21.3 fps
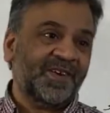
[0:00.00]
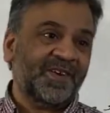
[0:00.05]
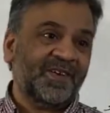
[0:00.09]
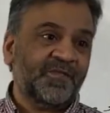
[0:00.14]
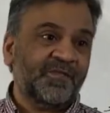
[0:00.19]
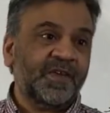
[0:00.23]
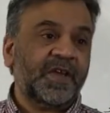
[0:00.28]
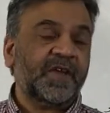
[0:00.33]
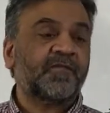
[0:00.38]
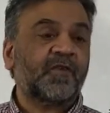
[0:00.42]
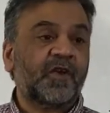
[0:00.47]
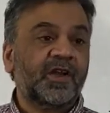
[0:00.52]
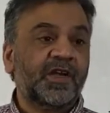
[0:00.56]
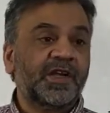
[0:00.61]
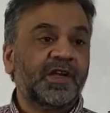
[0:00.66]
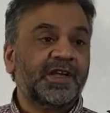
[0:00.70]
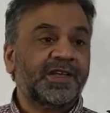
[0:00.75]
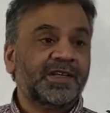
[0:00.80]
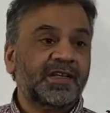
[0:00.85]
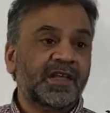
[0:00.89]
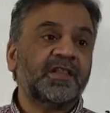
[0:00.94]
We have
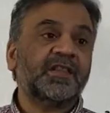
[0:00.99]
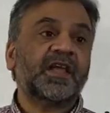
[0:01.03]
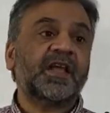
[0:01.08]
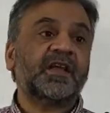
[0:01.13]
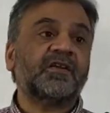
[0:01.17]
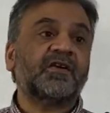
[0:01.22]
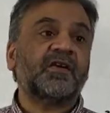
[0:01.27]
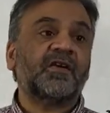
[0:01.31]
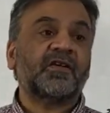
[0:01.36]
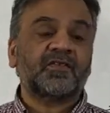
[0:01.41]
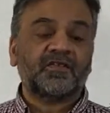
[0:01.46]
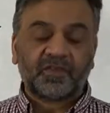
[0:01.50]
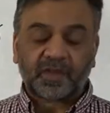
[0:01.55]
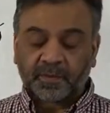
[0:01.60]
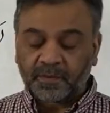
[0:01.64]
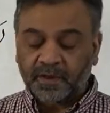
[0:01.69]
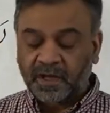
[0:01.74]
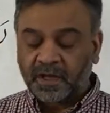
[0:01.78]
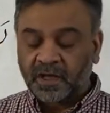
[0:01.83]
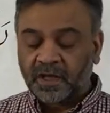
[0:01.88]
already done that concept.